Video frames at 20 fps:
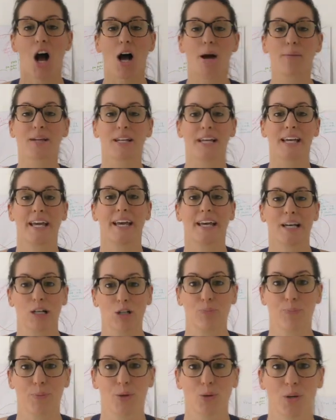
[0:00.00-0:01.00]
I'm going to
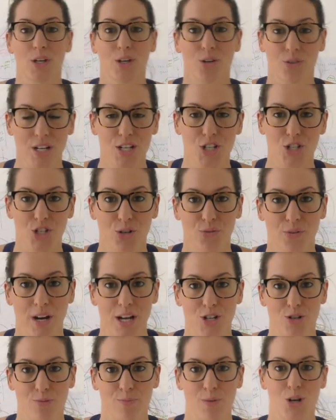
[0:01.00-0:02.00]
help you increase your
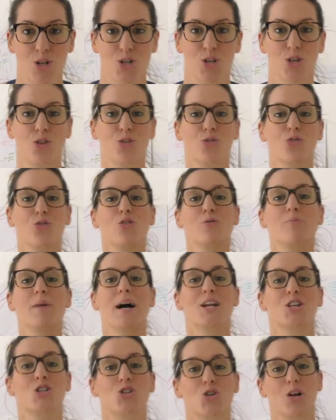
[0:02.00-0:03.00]
range of motion through
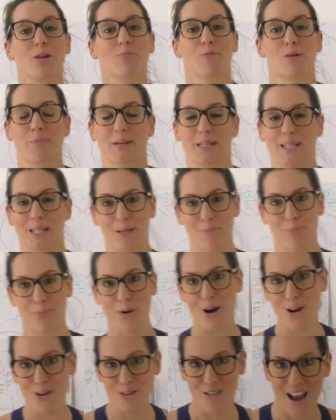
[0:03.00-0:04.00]
my joint mobility
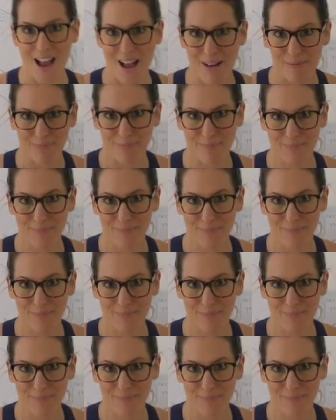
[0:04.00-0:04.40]
program.